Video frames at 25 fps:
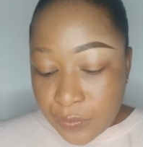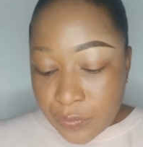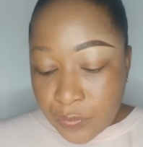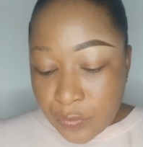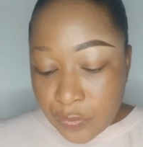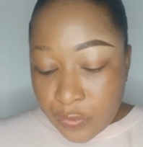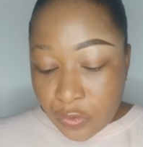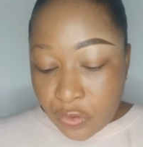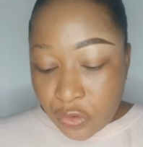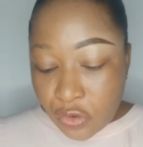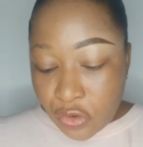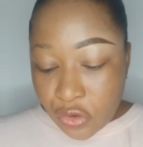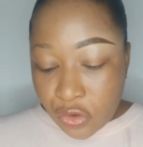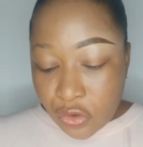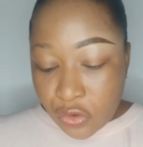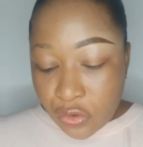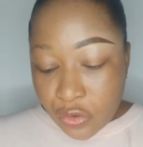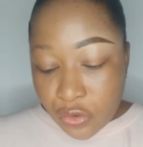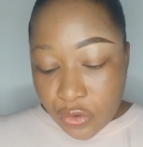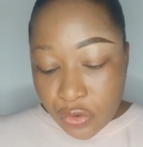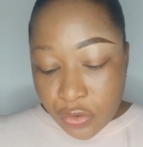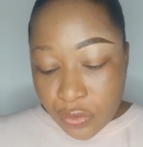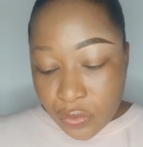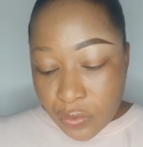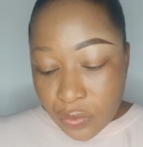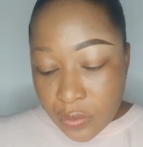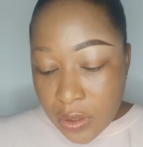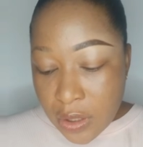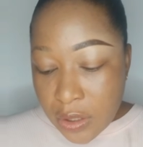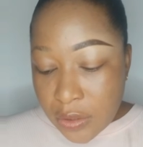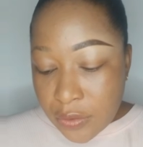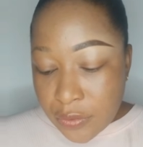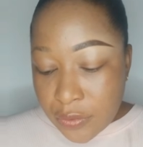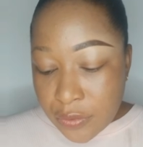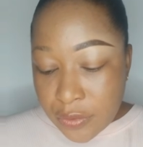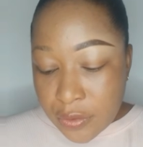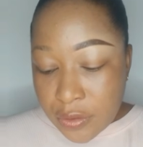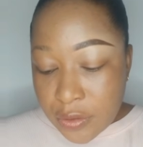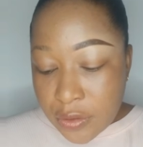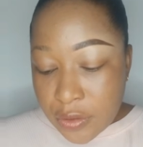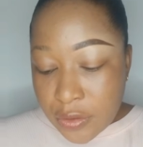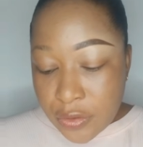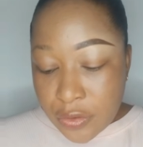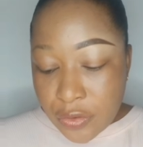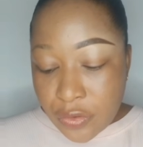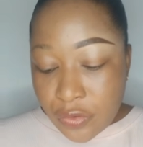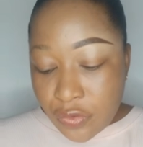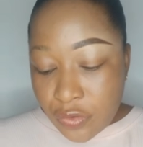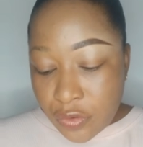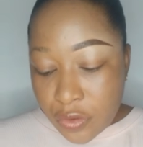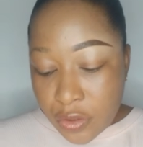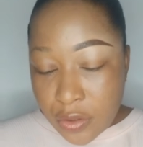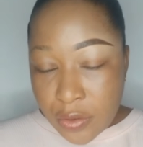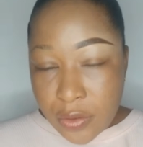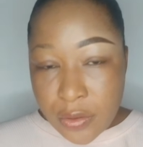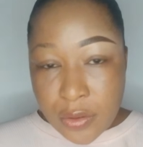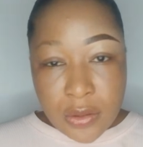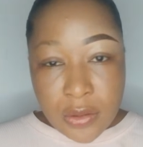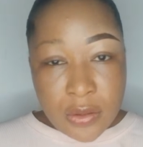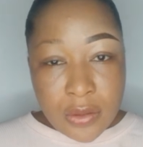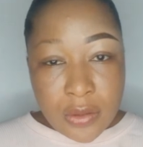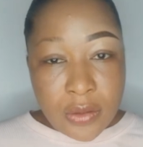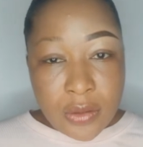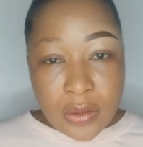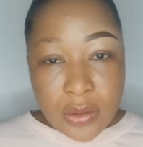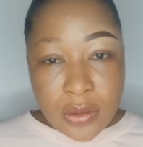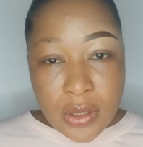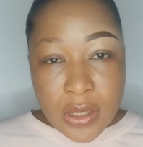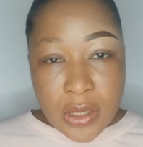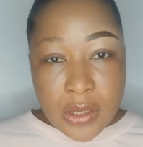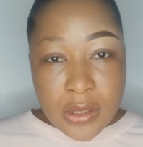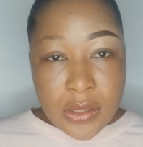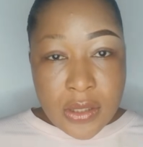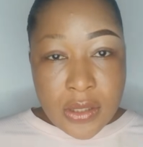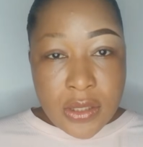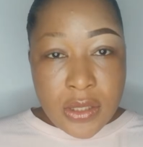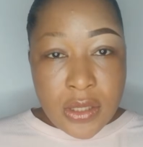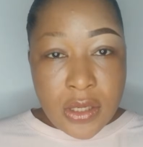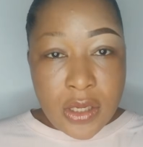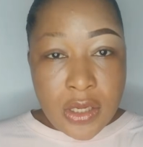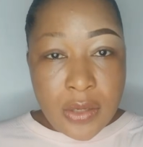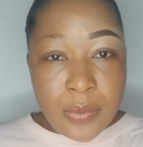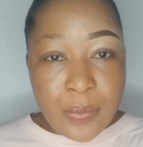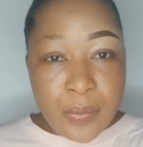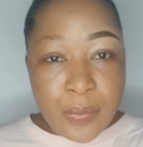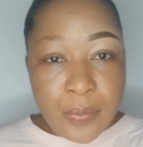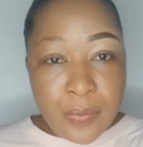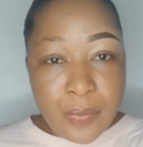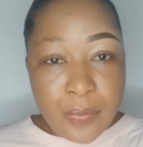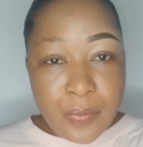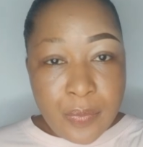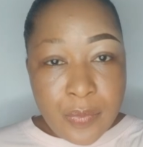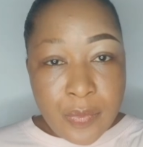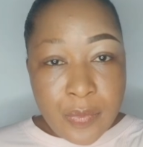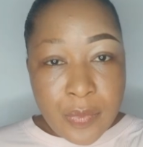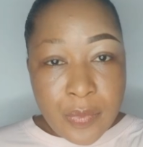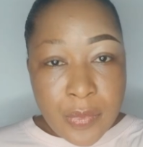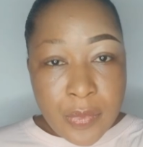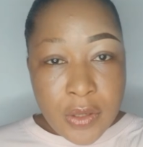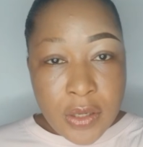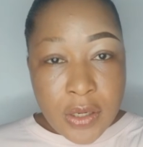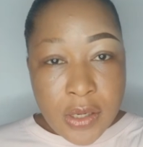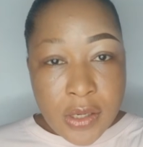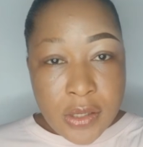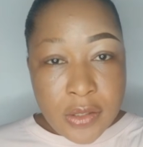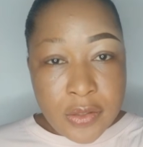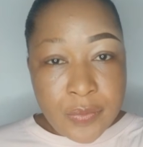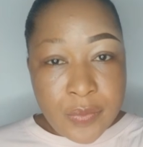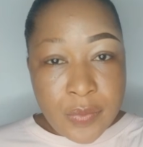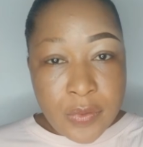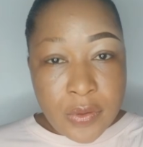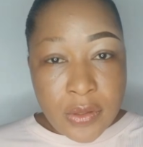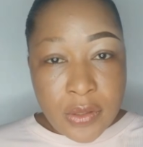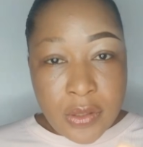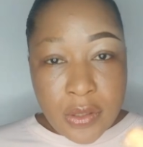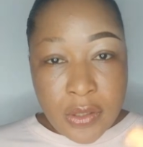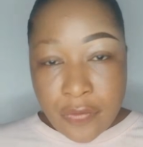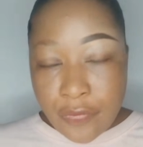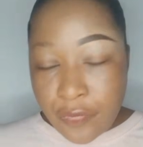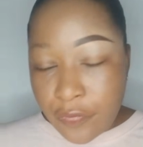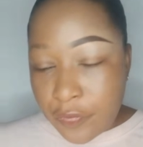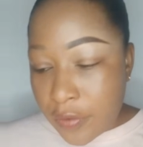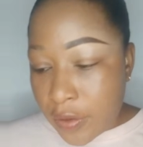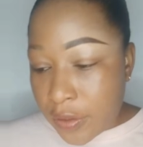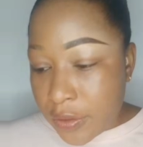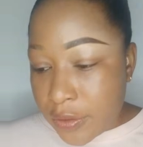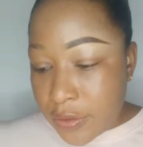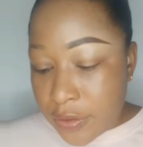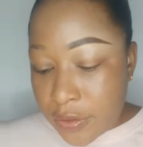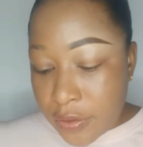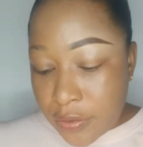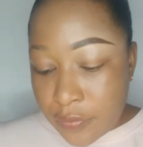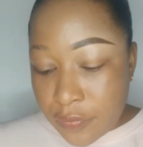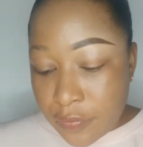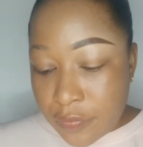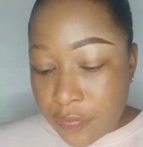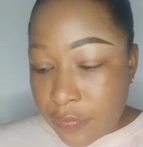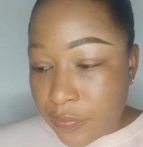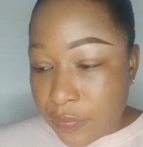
to show you. I'm using this trick and tip has been effective,